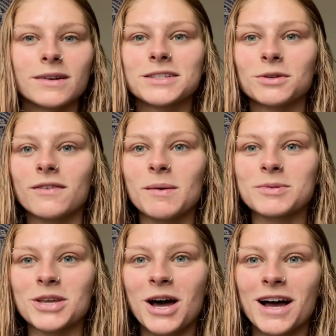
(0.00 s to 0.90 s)
I still have
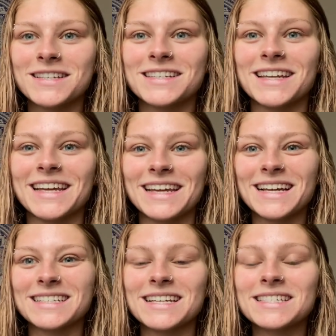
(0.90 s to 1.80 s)
applesauce to eat,
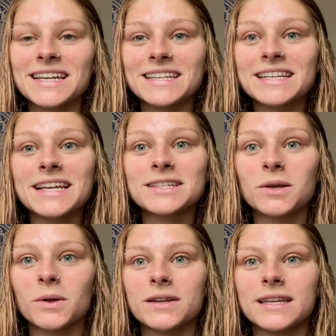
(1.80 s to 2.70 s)
because it's like it takes
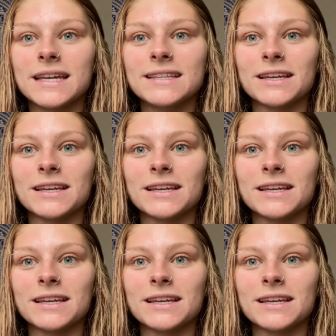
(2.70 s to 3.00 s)
so long to eat